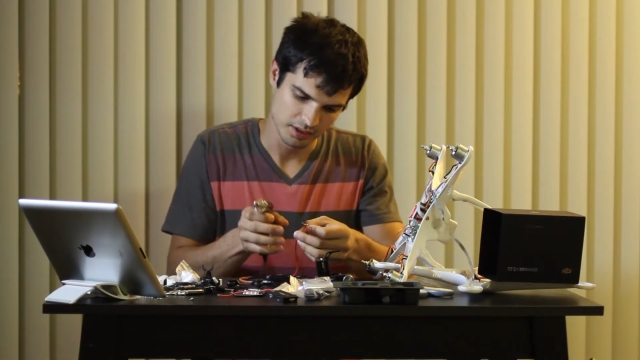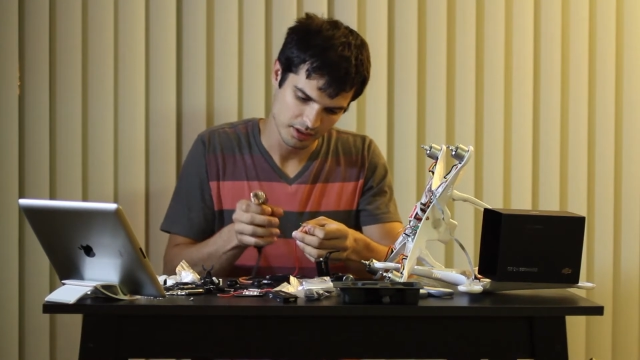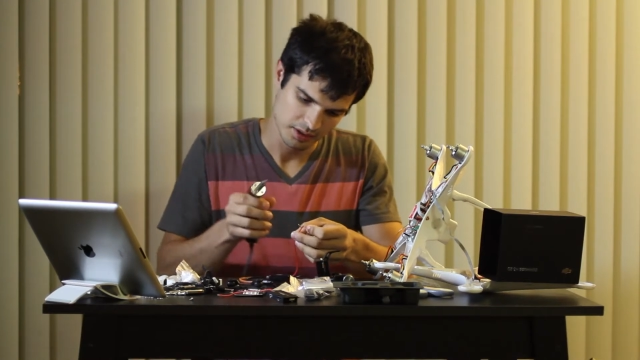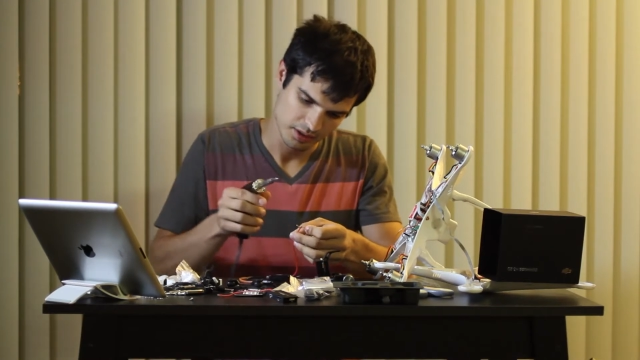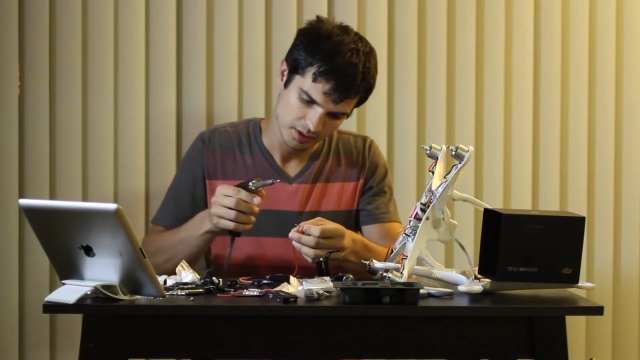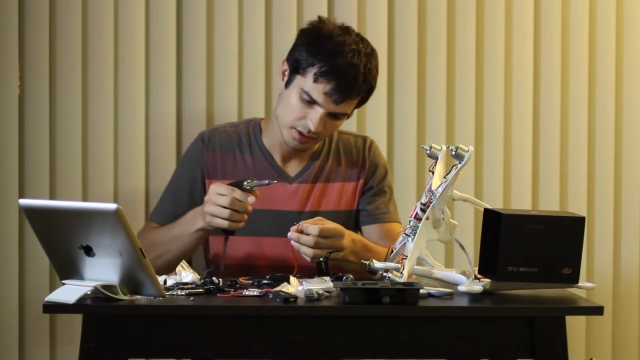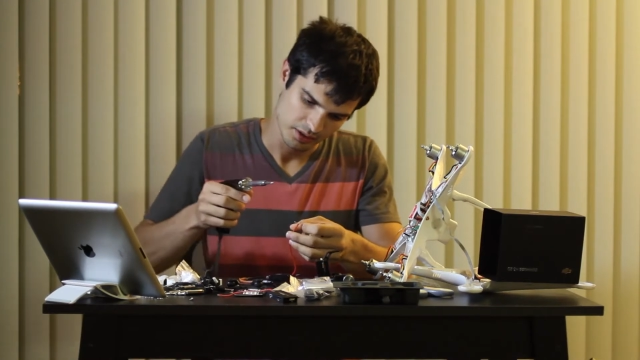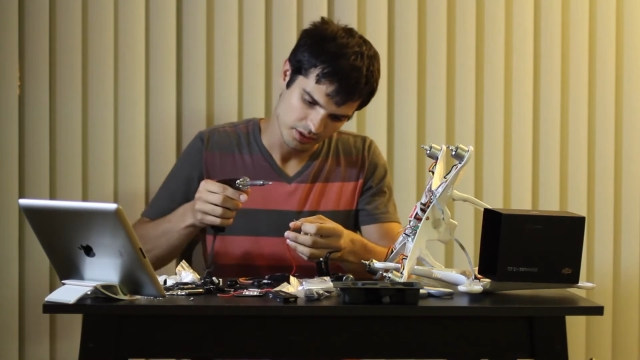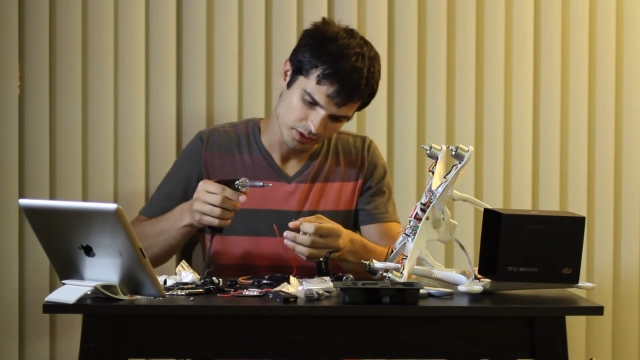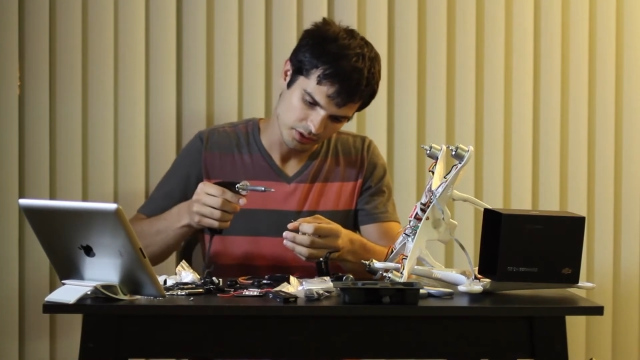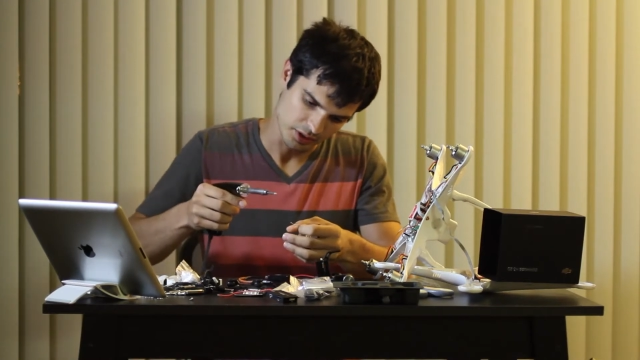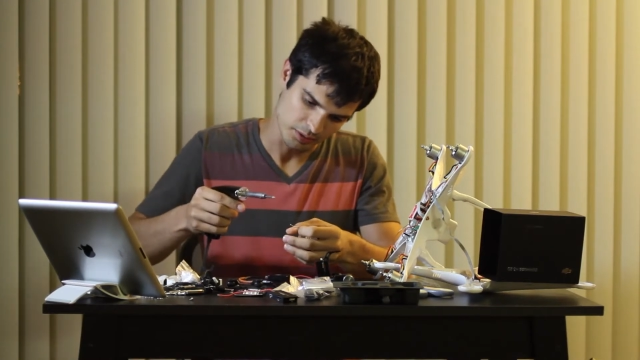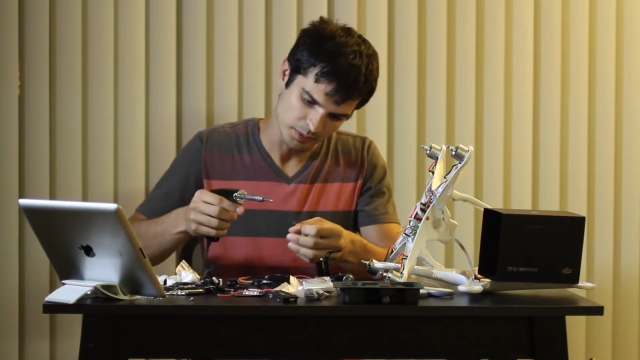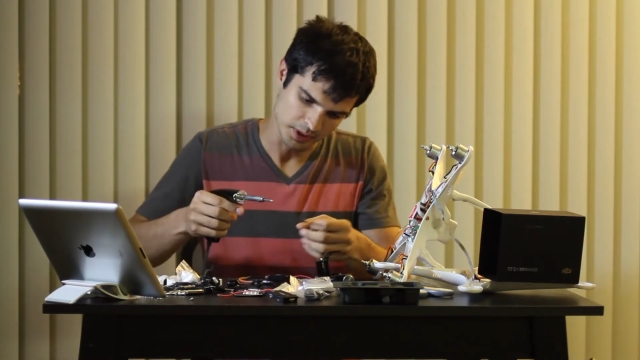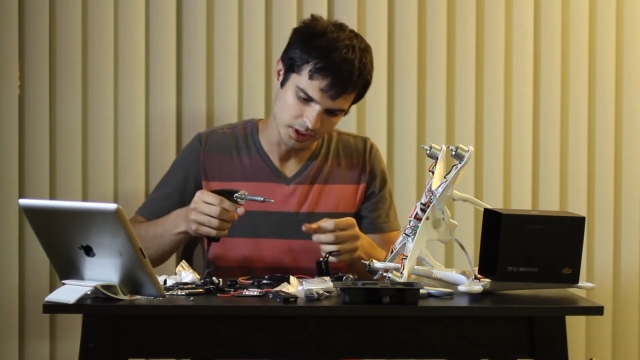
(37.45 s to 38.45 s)
So
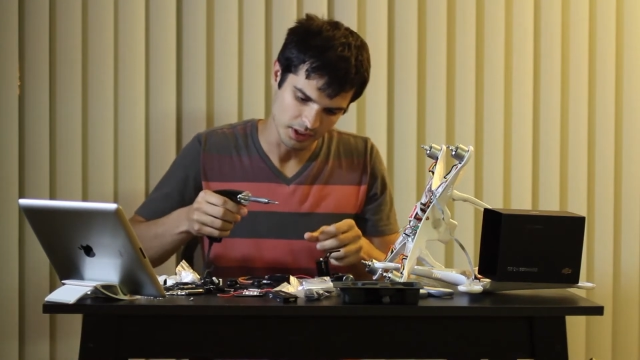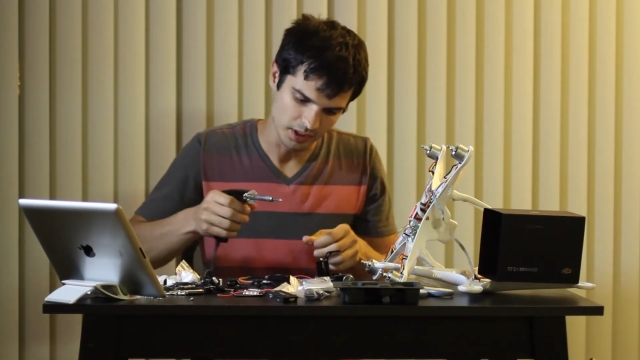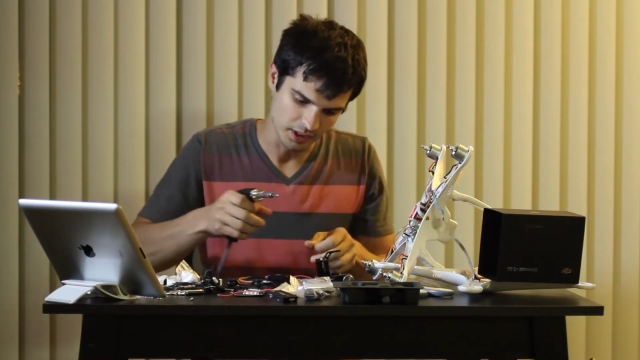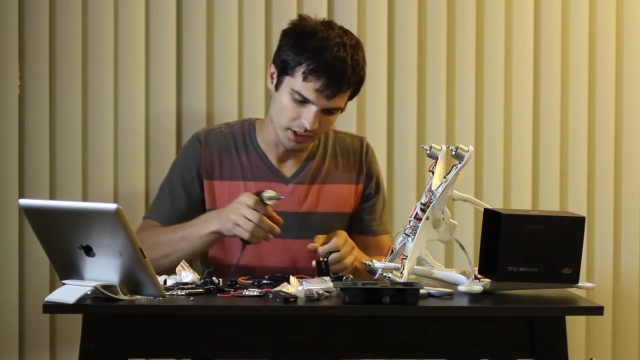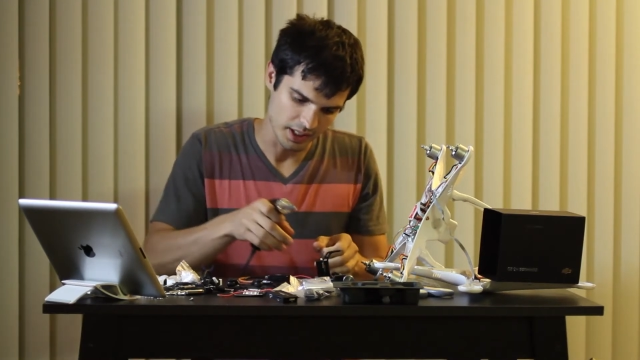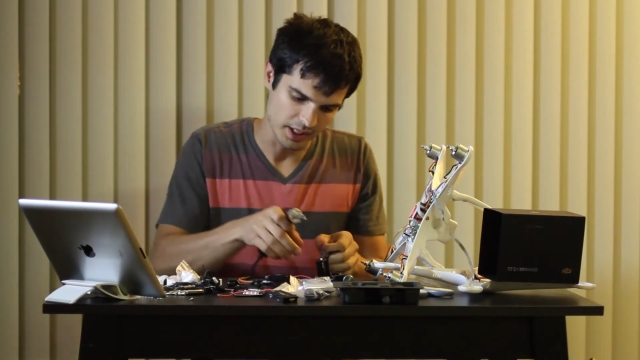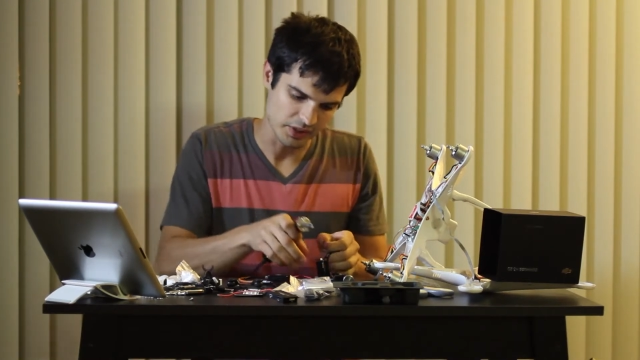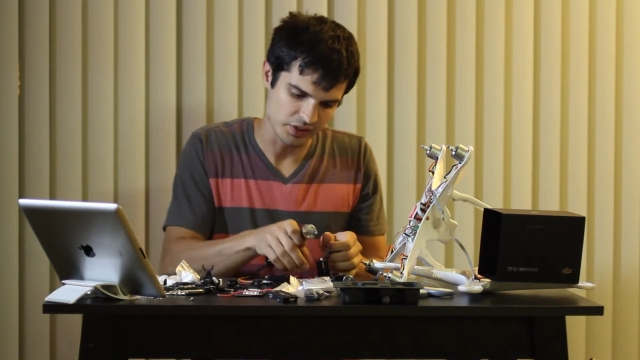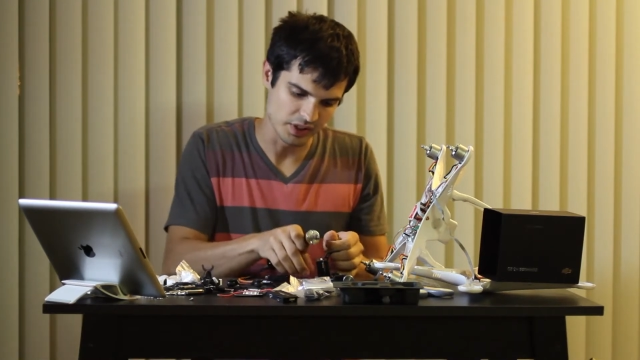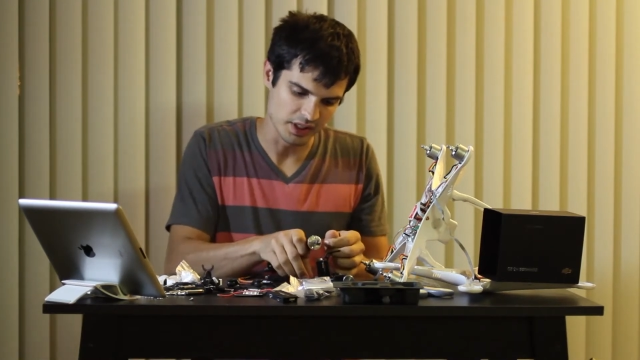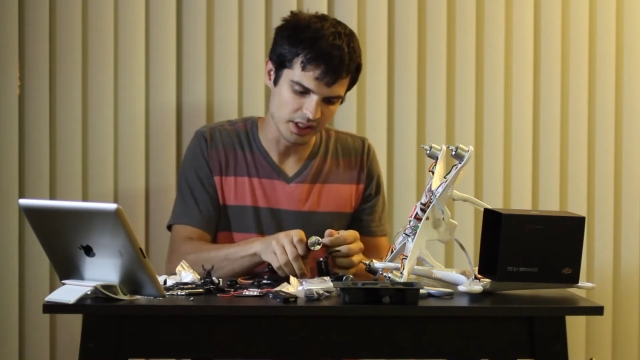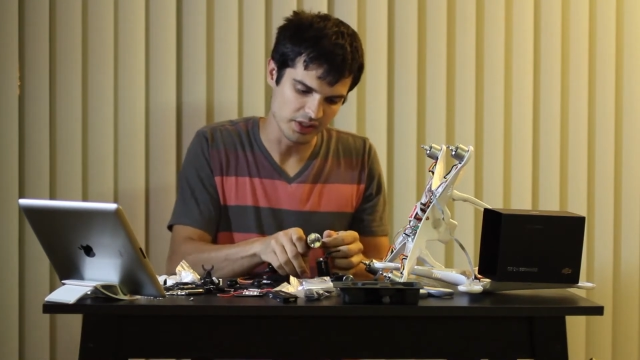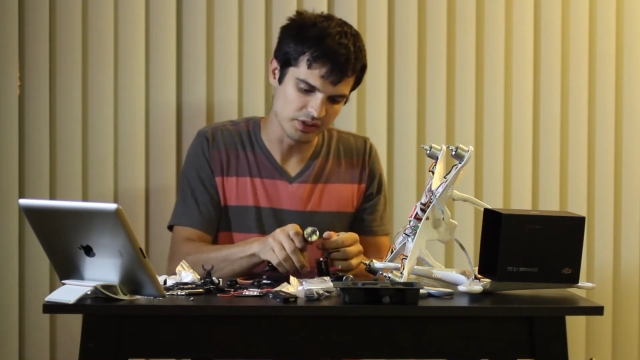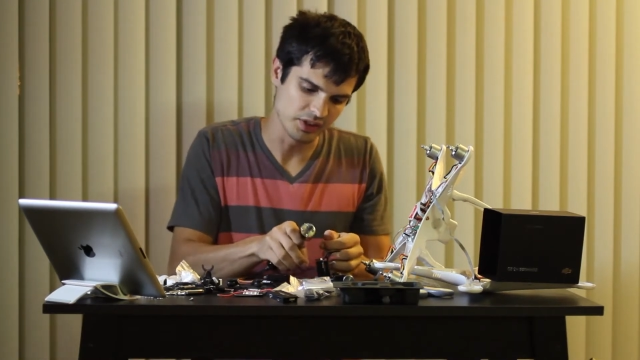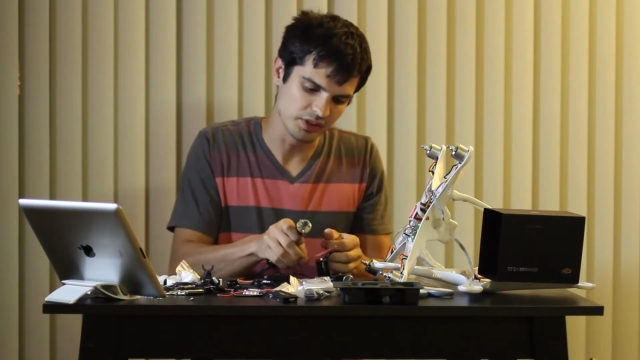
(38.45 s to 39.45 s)
it'll be nice and
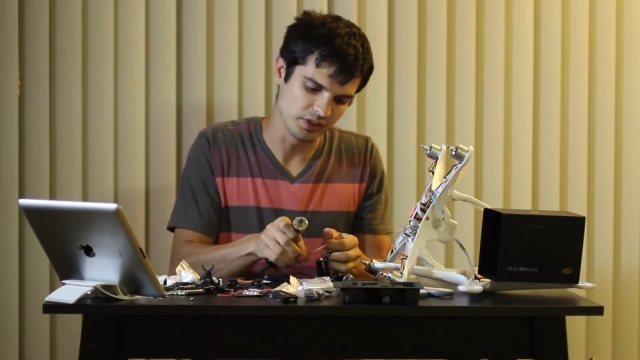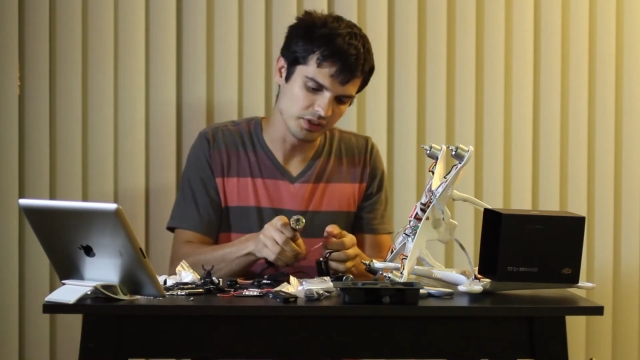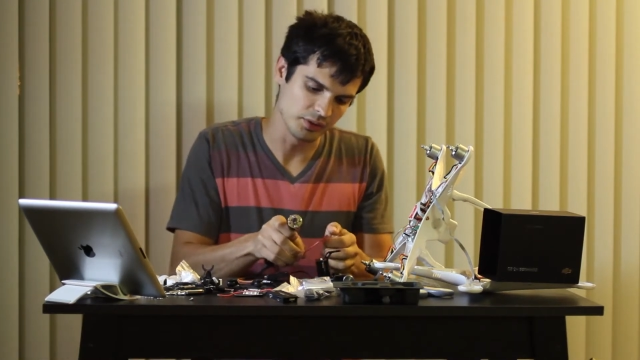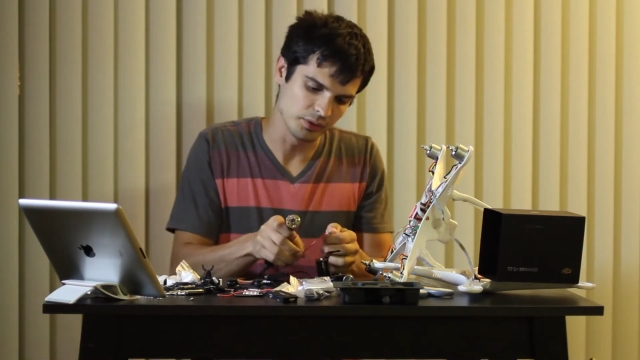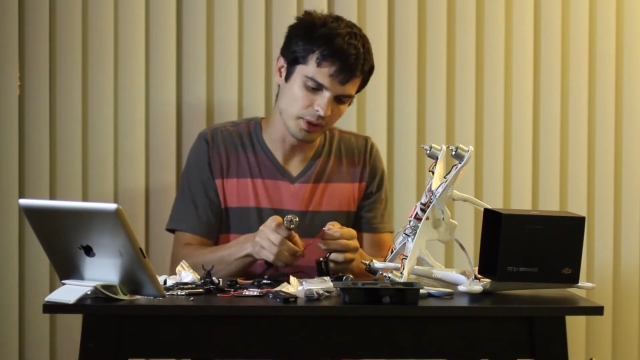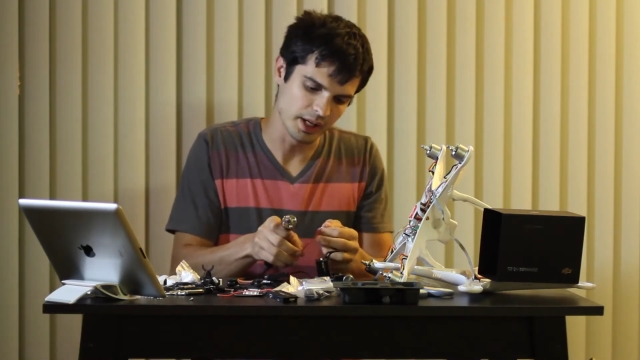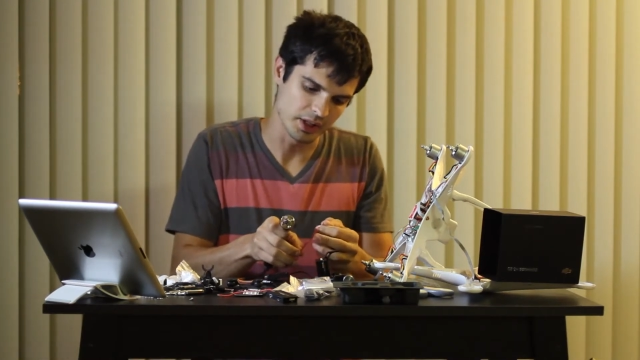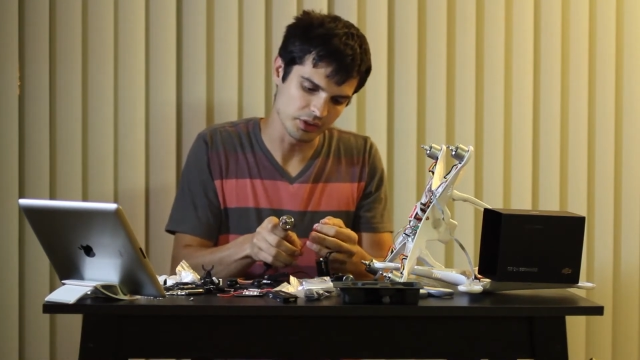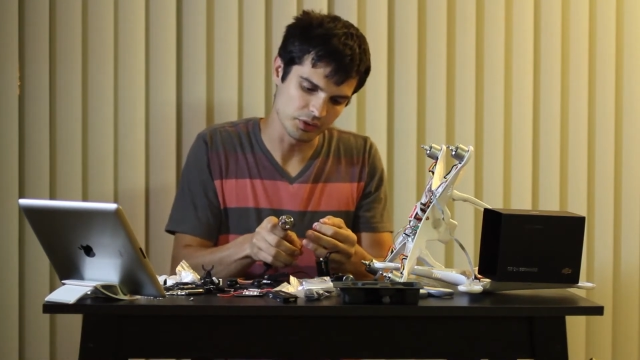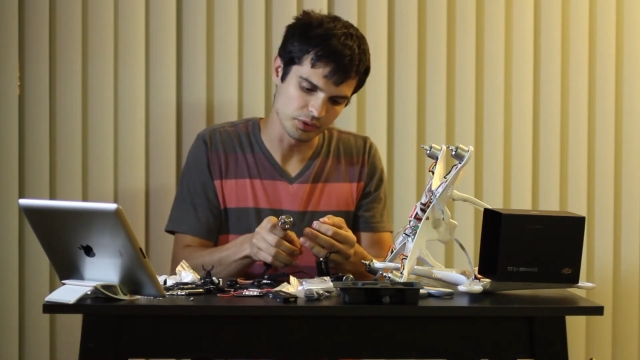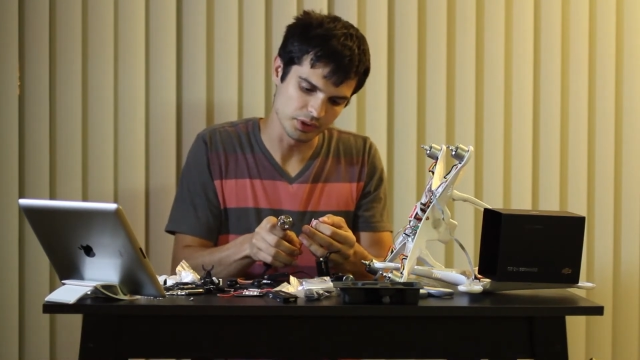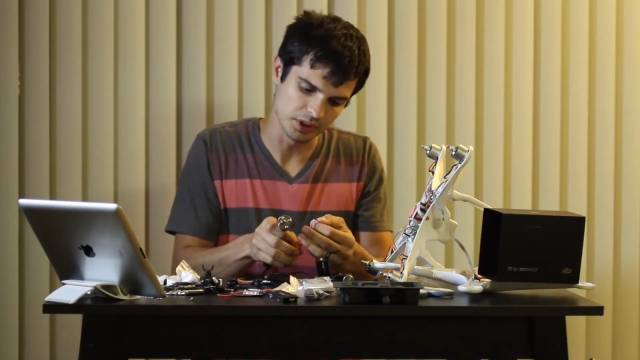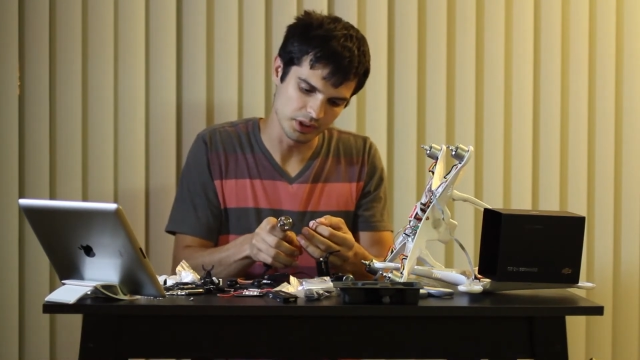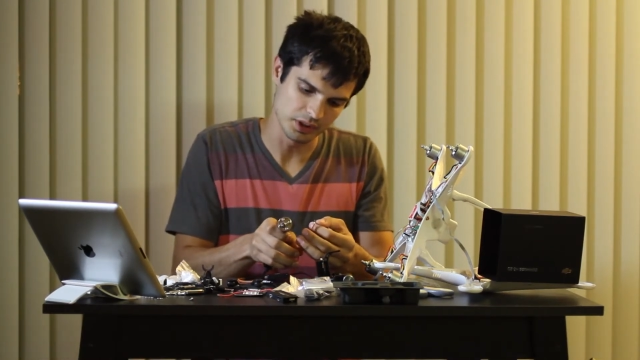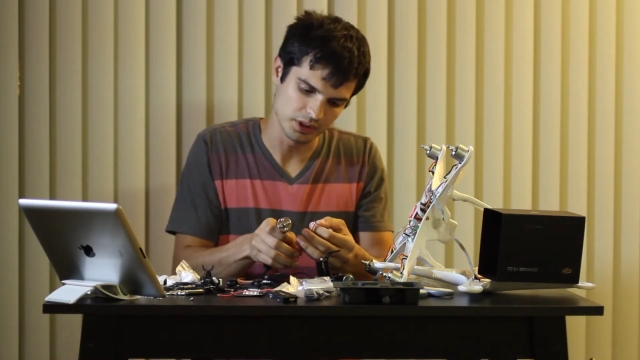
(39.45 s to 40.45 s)
easy to
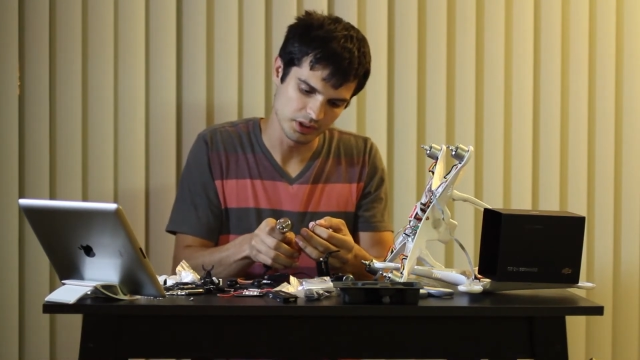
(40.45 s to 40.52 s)
actually